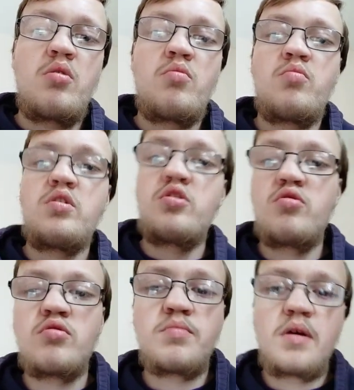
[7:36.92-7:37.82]
want to
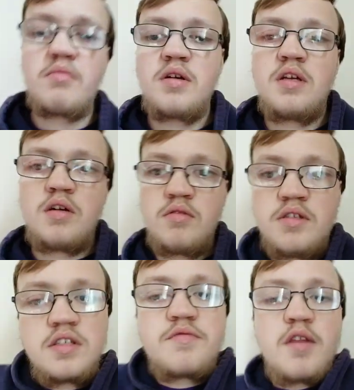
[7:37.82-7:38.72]
talk about right now in
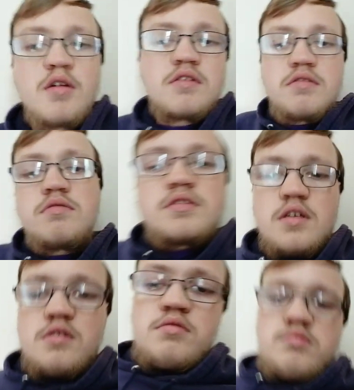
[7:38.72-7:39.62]
this vlog.
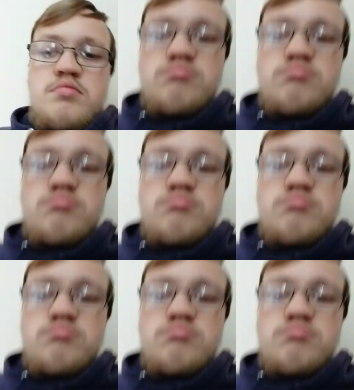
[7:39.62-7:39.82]
So,